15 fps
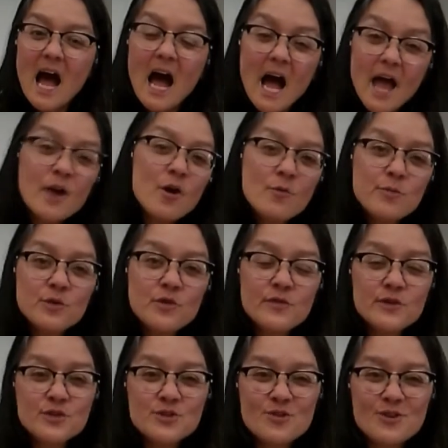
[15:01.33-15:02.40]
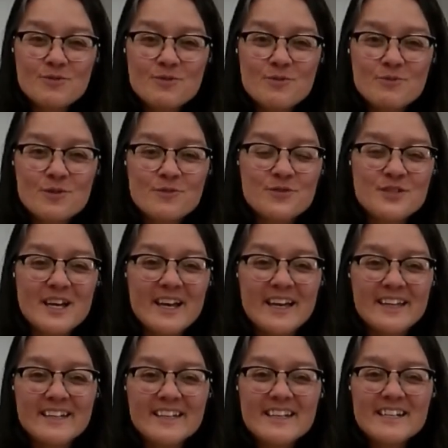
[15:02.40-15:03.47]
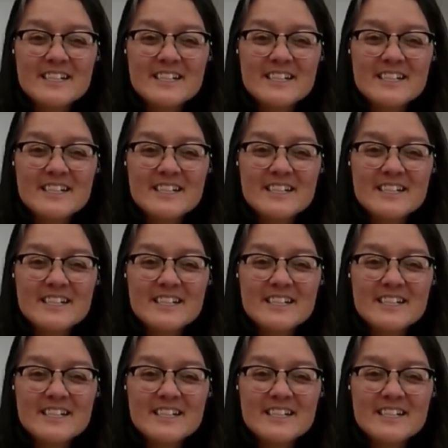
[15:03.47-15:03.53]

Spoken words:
I hope you've enjoyed what we've done.